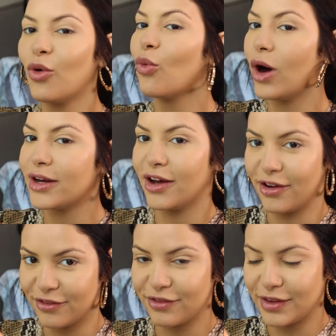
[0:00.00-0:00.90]
one
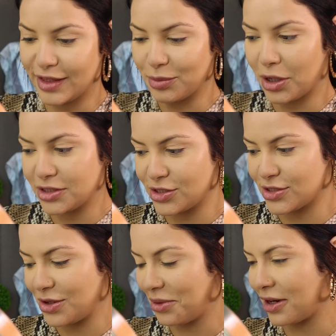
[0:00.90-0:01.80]
of the
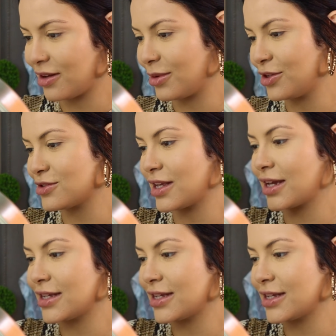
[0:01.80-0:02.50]
bronzers that we're gonna be using,